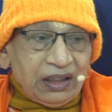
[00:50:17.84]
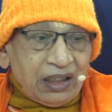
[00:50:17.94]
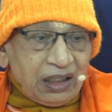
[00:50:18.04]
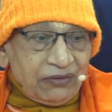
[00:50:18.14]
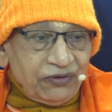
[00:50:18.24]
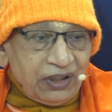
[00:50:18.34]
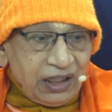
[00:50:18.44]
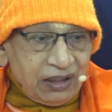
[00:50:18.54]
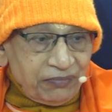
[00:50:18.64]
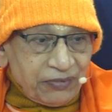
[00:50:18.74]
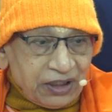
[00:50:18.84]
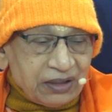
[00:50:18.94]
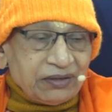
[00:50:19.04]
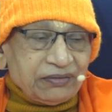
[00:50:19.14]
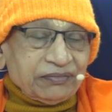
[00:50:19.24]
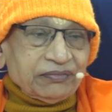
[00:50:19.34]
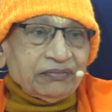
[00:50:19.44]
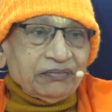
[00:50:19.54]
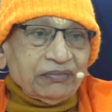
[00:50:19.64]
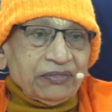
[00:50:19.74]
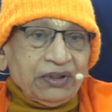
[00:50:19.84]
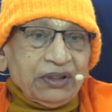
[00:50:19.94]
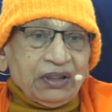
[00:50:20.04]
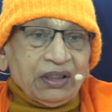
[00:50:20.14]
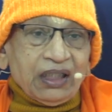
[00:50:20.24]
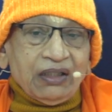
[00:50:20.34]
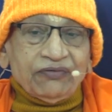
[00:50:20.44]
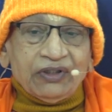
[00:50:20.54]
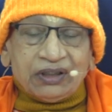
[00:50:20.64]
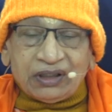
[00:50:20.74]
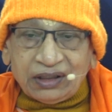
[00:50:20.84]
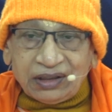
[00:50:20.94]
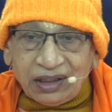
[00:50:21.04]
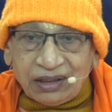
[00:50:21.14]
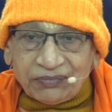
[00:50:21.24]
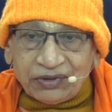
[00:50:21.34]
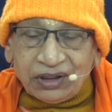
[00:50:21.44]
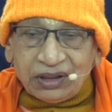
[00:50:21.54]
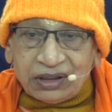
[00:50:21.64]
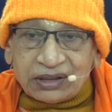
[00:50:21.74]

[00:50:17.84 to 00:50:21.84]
I feel helpless, I feel unhappy,